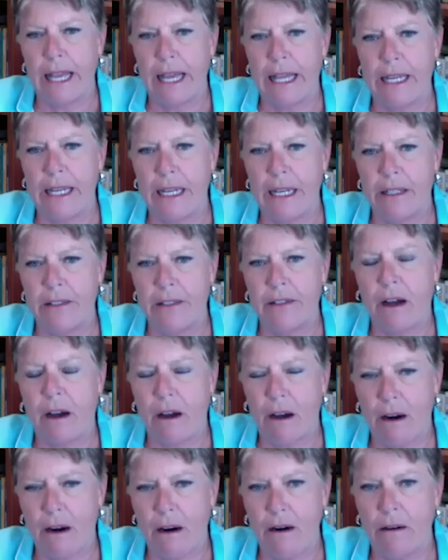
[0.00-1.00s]
and it is
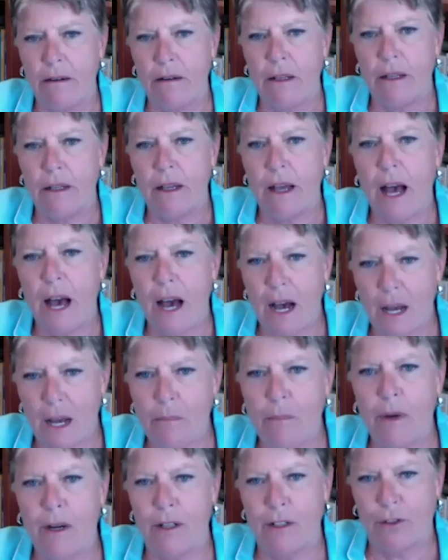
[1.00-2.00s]
our
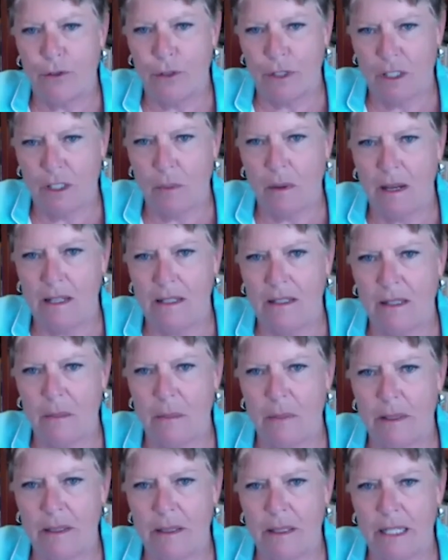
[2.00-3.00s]
utmost
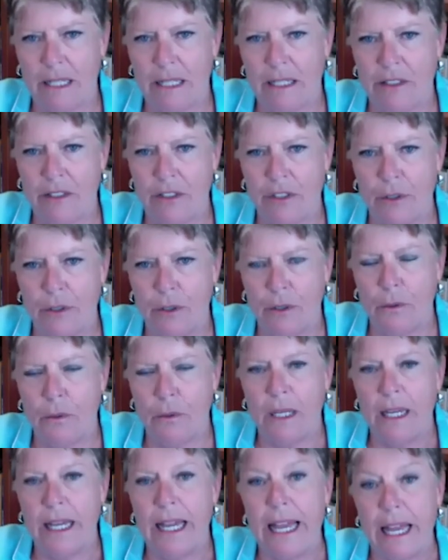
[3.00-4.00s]
responsibility to
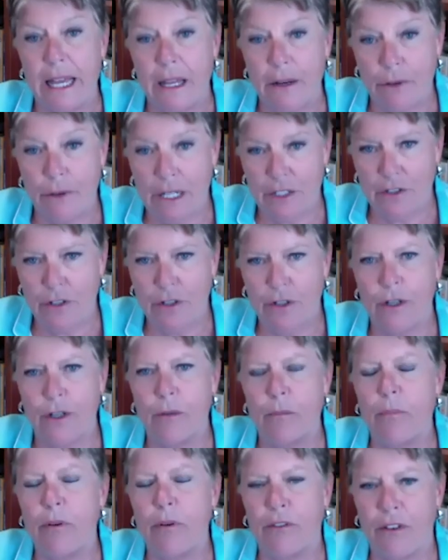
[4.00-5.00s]
in
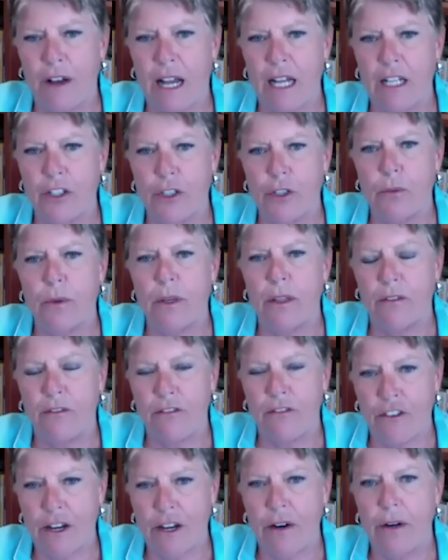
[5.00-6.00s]
return provide you with
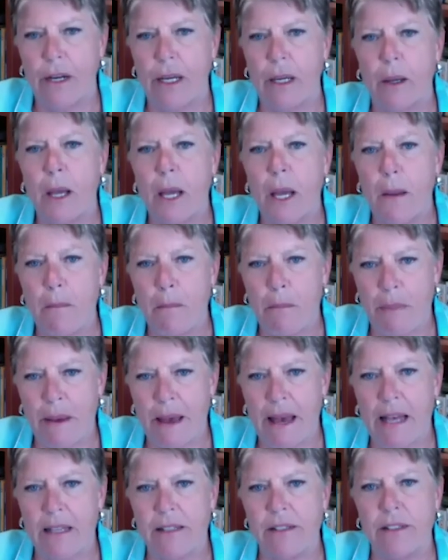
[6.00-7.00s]
very
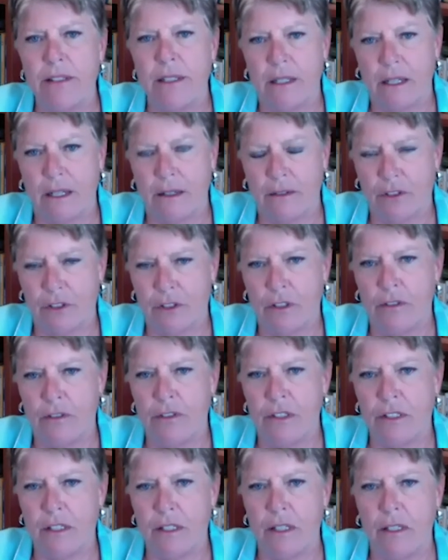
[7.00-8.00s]
best of
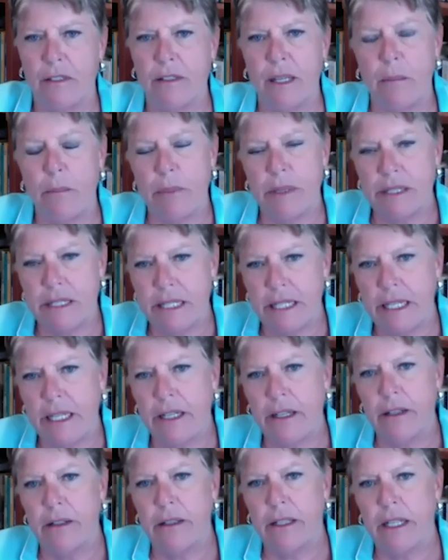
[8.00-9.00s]
services and
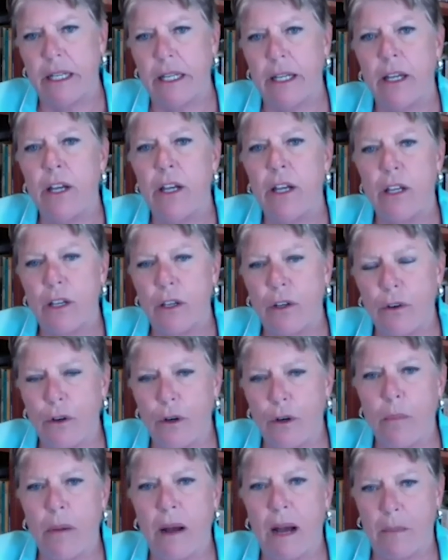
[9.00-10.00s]
particularly
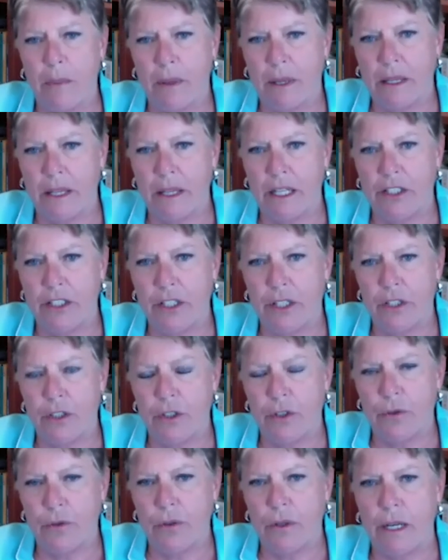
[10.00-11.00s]
your population
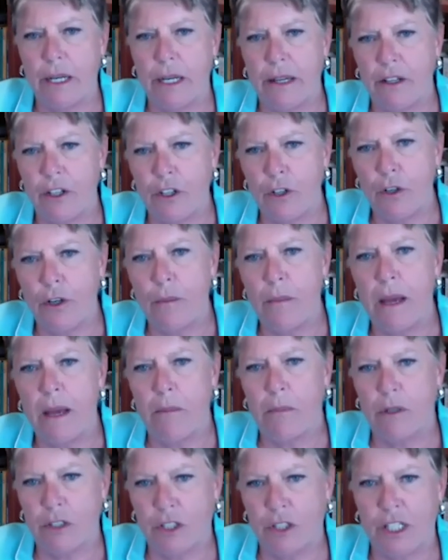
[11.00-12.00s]
joy your
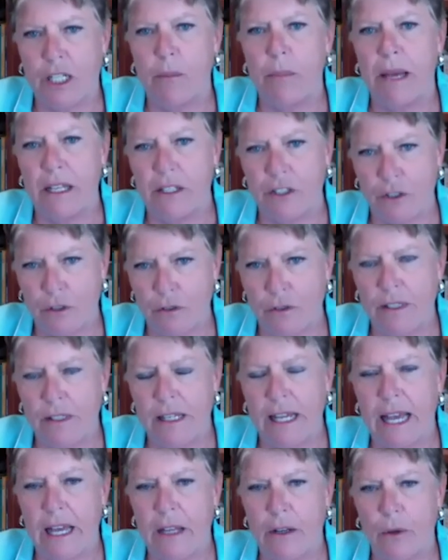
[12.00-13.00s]
membership as you
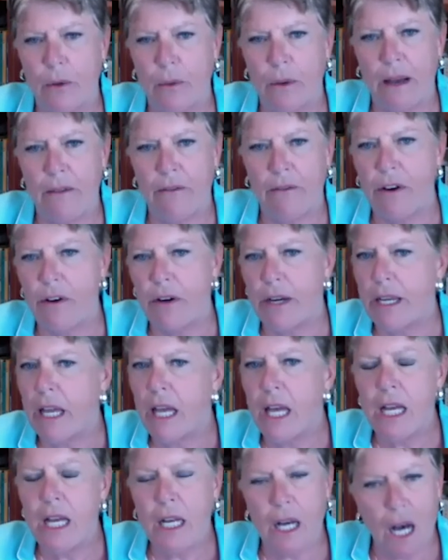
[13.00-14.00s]
said who have very
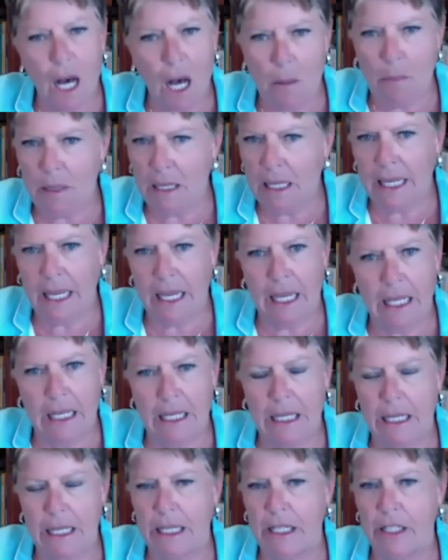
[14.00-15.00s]

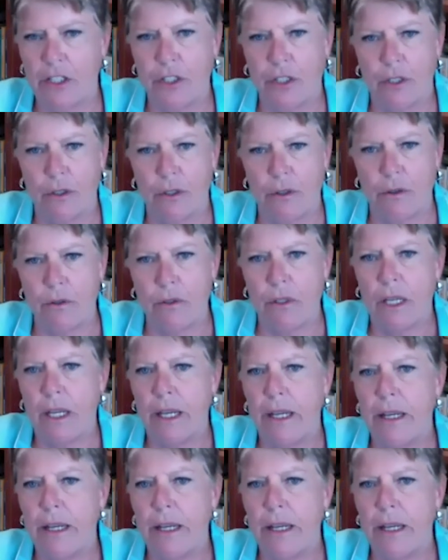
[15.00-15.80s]
complicated issues